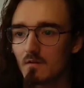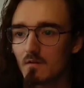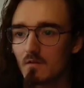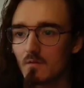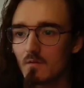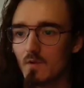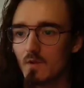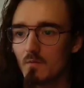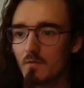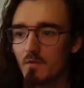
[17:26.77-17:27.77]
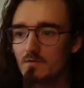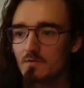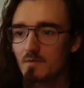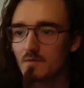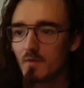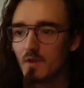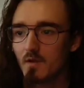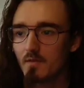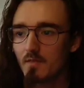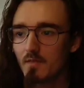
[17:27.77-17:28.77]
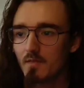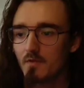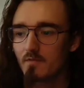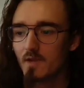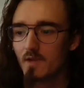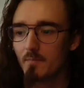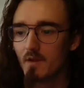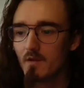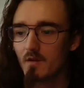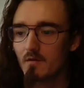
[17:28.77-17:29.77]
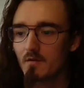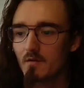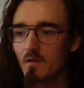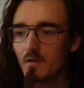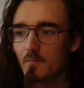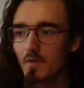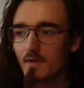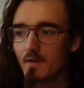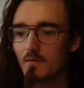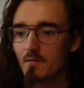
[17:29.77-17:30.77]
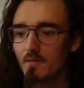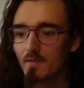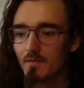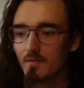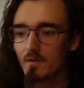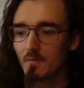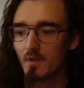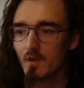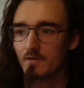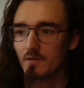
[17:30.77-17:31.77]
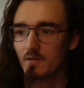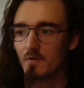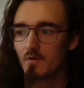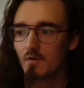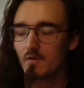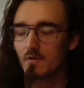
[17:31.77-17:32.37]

well, we'll use it to block the Puffcap Peddler, but I don't have anything to block Teemo currently.